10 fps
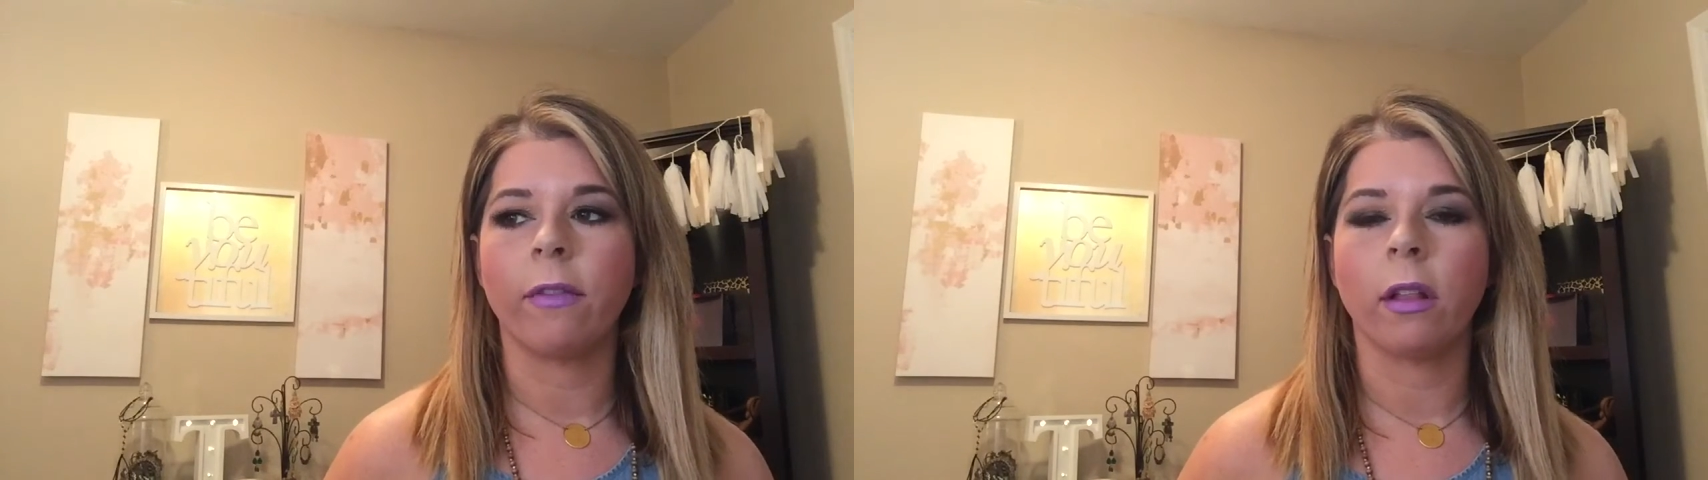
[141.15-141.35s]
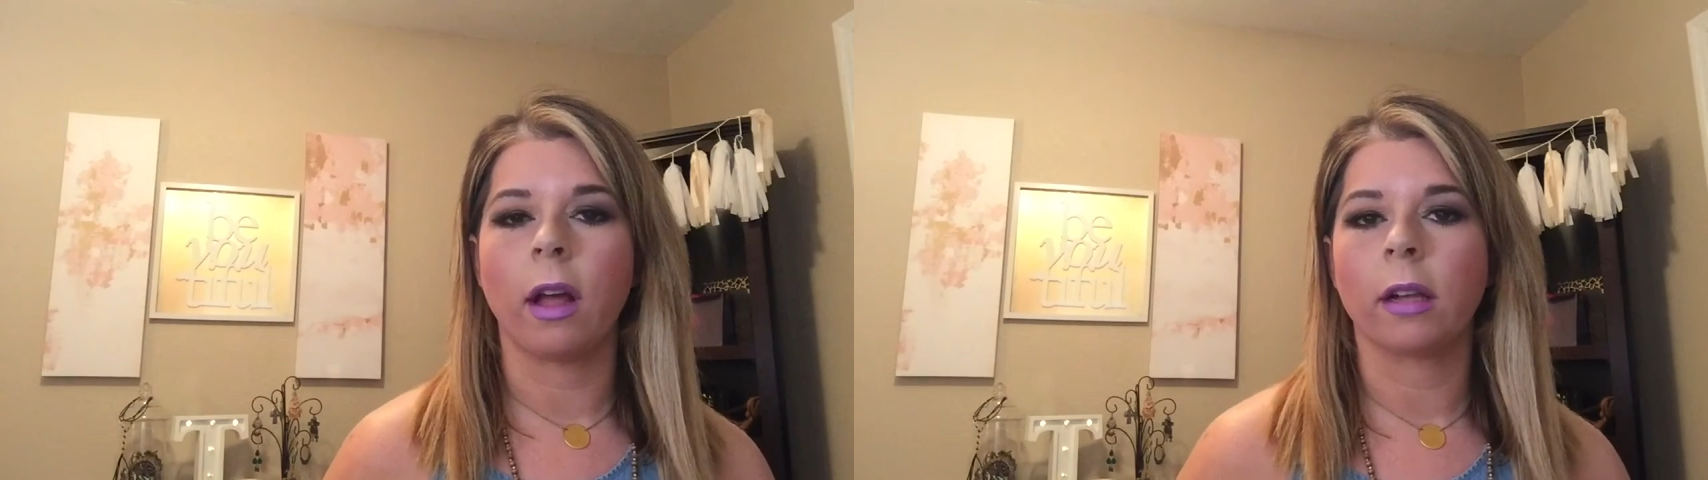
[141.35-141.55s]

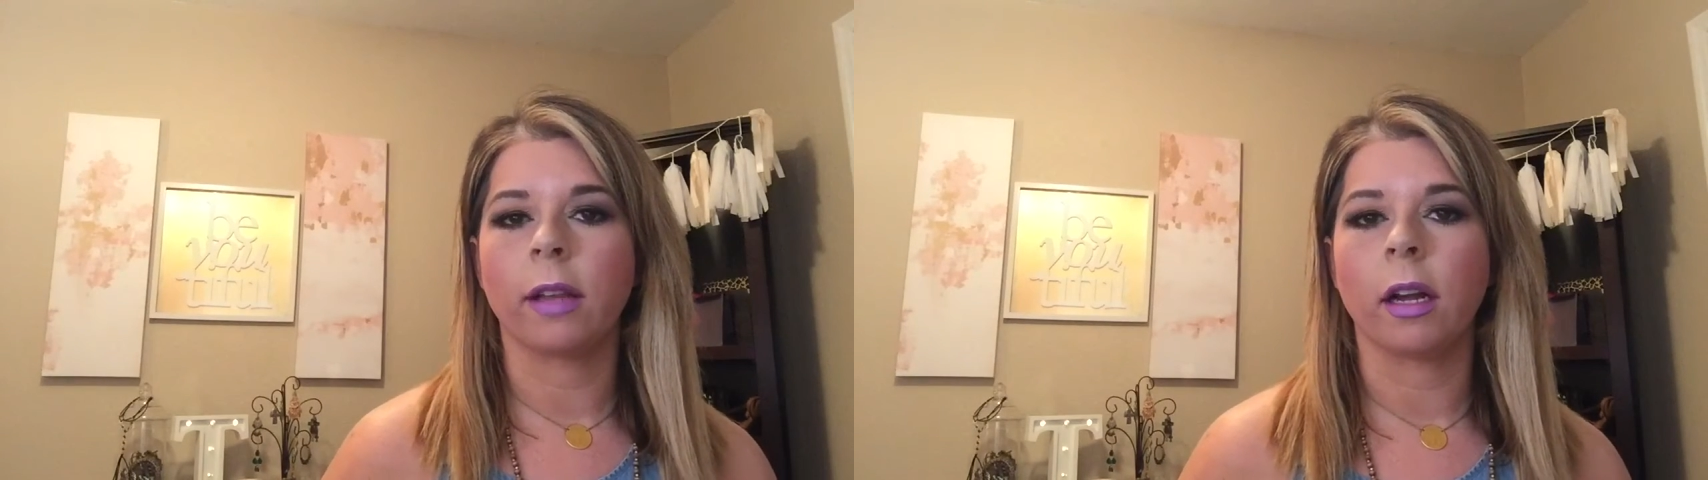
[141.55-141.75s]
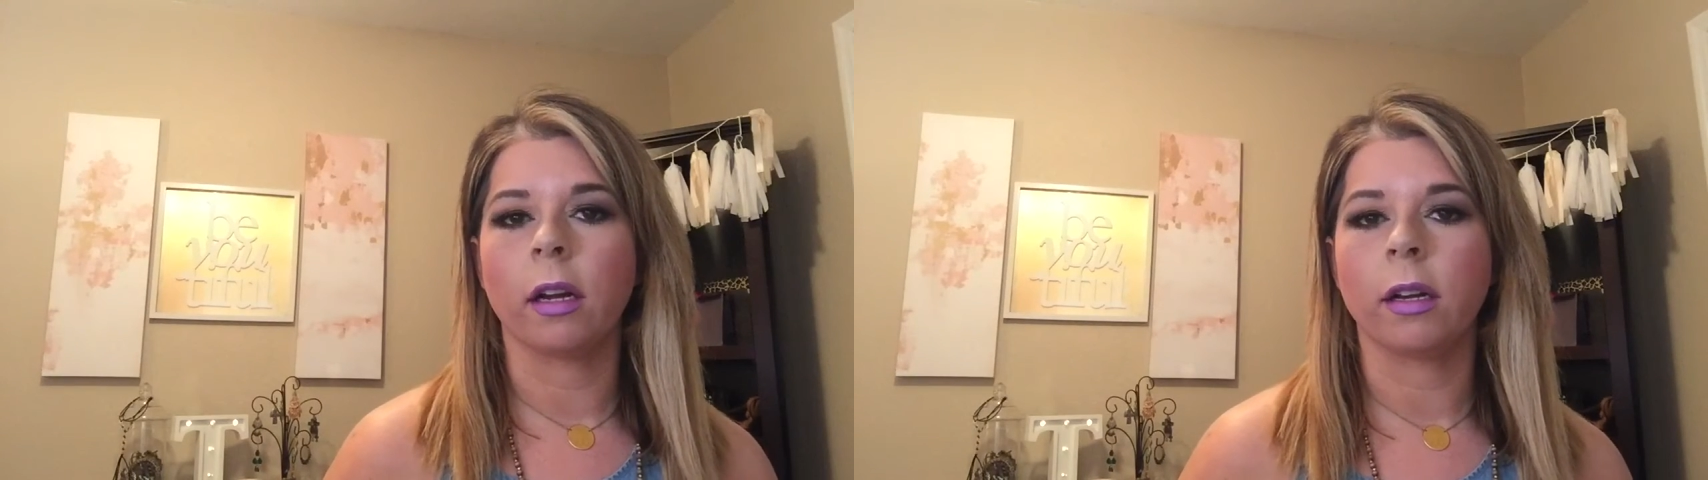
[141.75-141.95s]
feel like
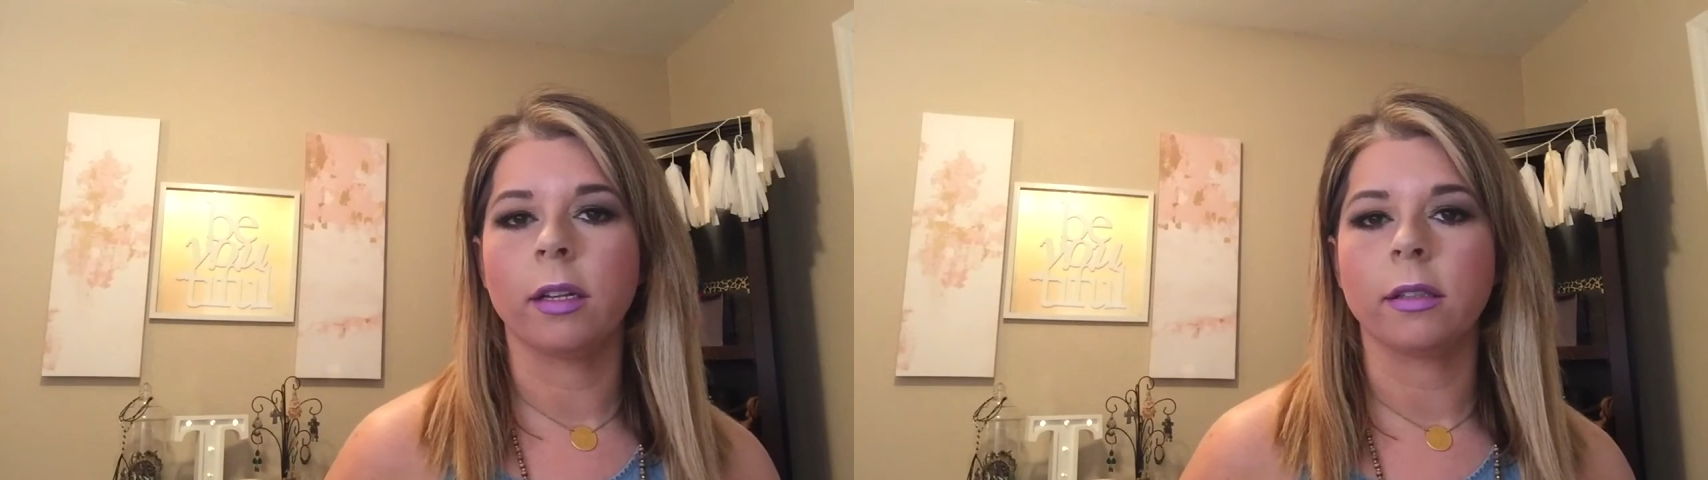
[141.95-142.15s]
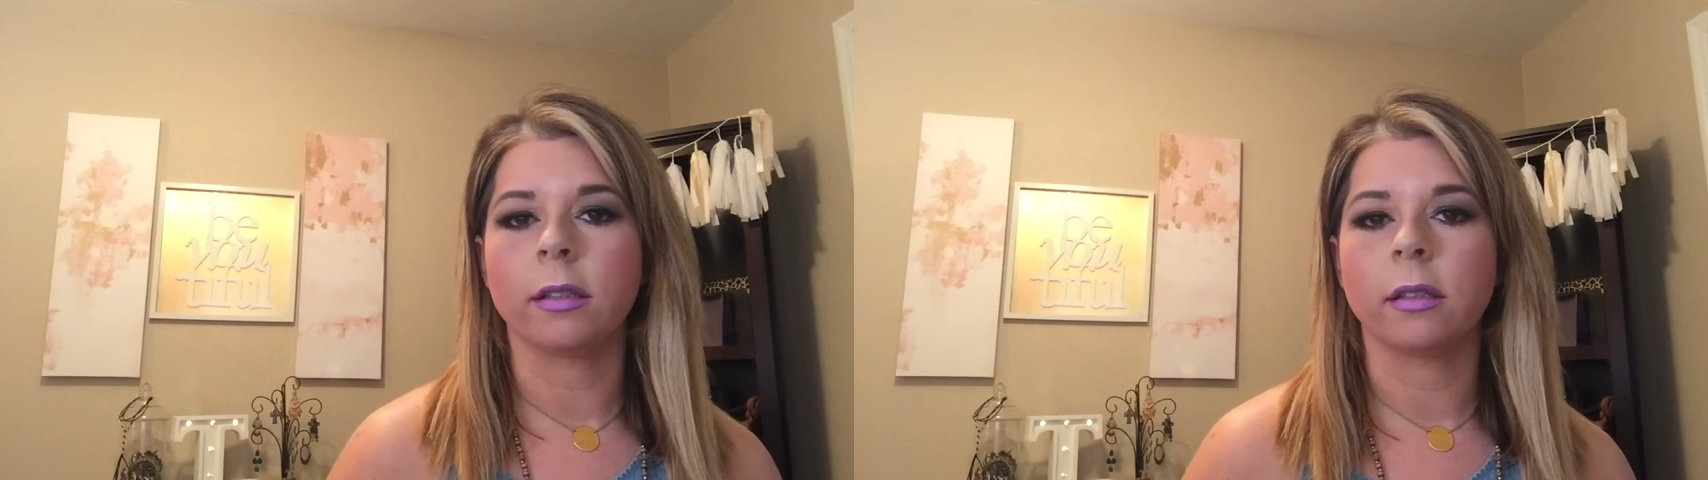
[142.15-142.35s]
there
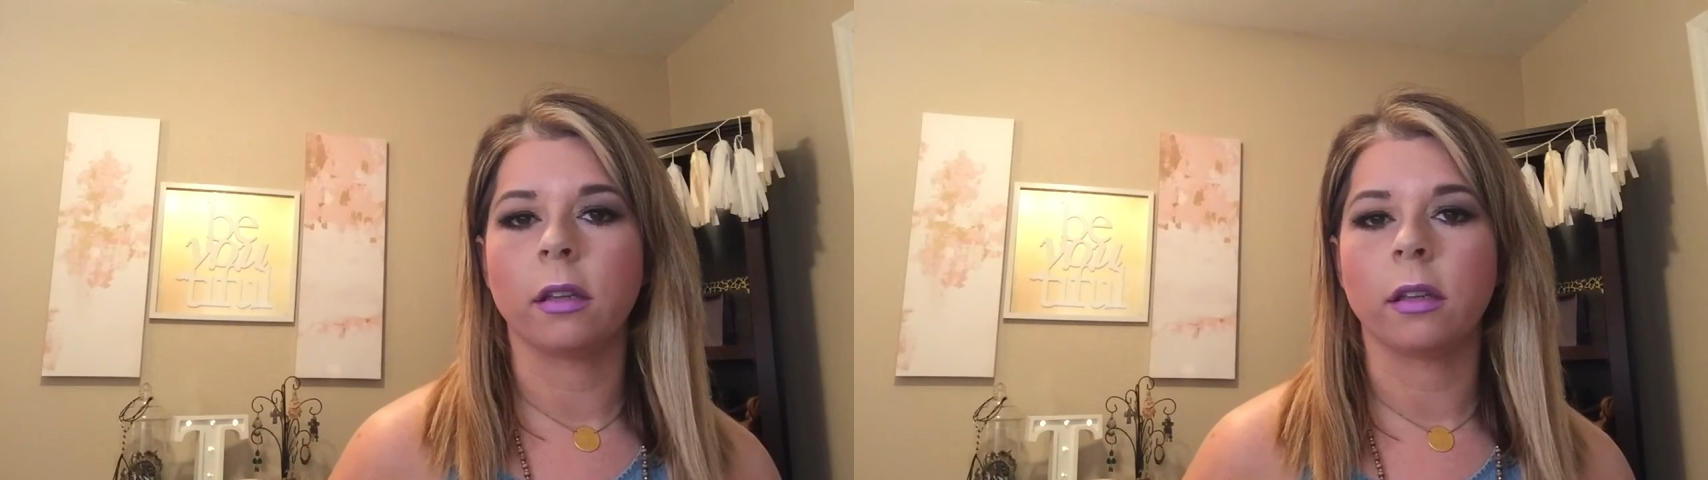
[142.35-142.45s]
is